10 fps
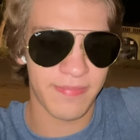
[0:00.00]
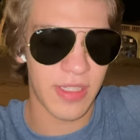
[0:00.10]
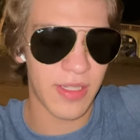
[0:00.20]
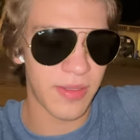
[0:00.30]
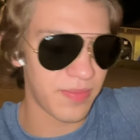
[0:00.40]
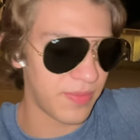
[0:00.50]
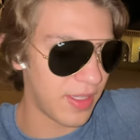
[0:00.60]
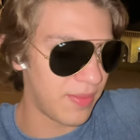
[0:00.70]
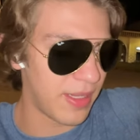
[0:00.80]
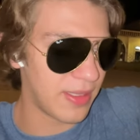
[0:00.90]
You know,
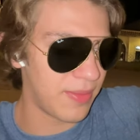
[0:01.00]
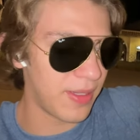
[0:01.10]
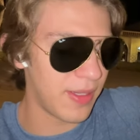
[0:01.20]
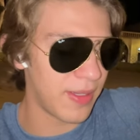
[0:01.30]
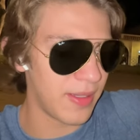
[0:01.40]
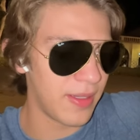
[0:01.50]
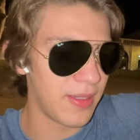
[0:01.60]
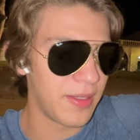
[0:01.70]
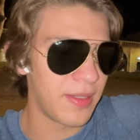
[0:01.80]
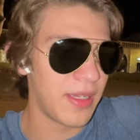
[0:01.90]
it makes me
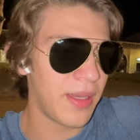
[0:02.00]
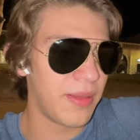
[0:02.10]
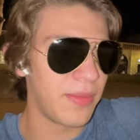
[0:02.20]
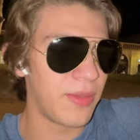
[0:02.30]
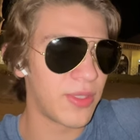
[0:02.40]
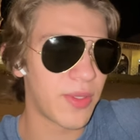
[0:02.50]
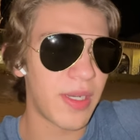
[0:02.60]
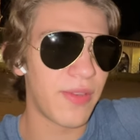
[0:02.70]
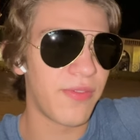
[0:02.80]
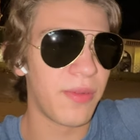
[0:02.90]
one of the most
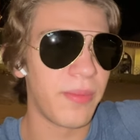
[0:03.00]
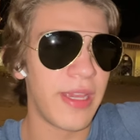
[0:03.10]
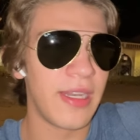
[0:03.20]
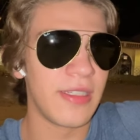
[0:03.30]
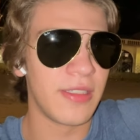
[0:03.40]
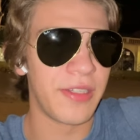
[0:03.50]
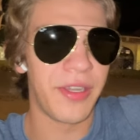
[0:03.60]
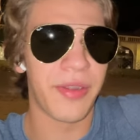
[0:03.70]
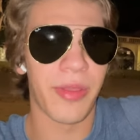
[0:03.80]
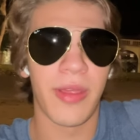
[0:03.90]
grateful men on
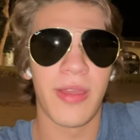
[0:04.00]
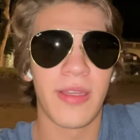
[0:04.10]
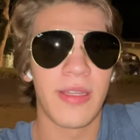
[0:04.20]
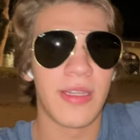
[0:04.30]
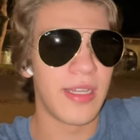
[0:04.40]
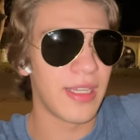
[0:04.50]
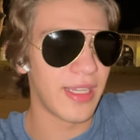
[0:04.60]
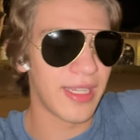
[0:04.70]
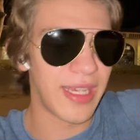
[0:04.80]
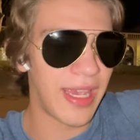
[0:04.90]
earth.
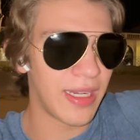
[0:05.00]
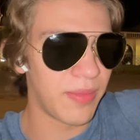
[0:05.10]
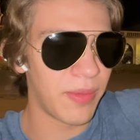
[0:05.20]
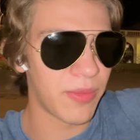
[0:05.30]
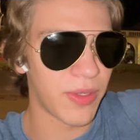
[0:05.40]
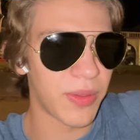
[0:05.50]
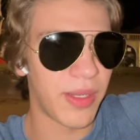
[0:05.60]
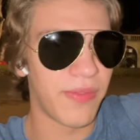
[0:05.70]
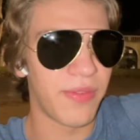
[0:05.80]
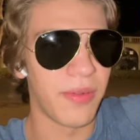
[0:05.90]
I can't be more
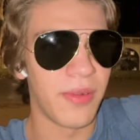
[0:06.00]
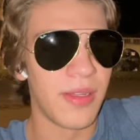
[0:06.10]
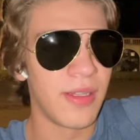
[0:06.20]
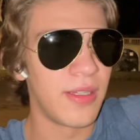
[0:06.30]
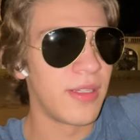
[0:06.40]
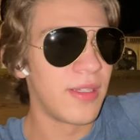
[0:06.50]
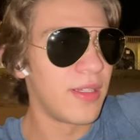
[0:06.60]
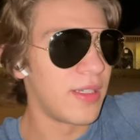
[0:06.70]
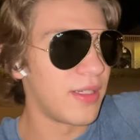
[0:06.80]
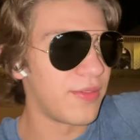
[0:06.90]
grateful
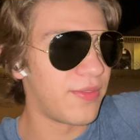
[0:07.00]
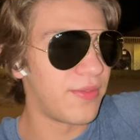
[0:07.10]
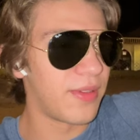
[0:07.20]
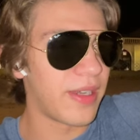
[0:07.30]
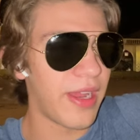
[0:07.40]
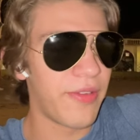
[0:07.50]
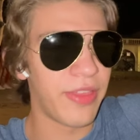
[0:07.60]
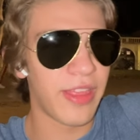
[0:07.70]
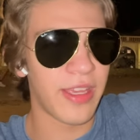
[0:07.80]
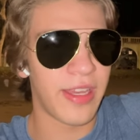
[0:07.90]
of what
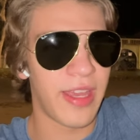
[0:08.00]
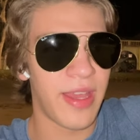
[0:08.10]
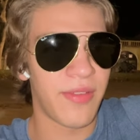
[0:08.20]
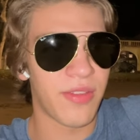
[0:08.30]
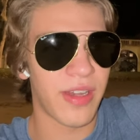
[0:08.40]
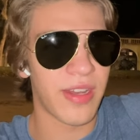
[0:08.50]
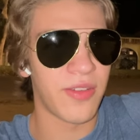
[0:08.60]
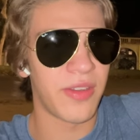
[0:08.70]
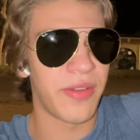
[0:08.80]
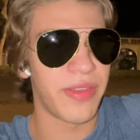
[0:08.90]
everything I have right now
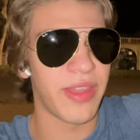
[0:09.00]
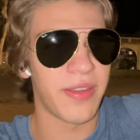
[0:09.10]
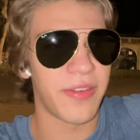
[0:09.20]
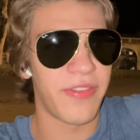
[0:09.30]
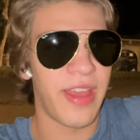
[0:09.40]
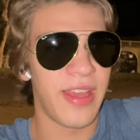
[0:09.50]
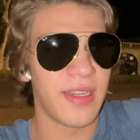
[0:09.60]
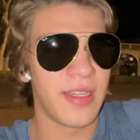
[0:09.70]
and everything I've had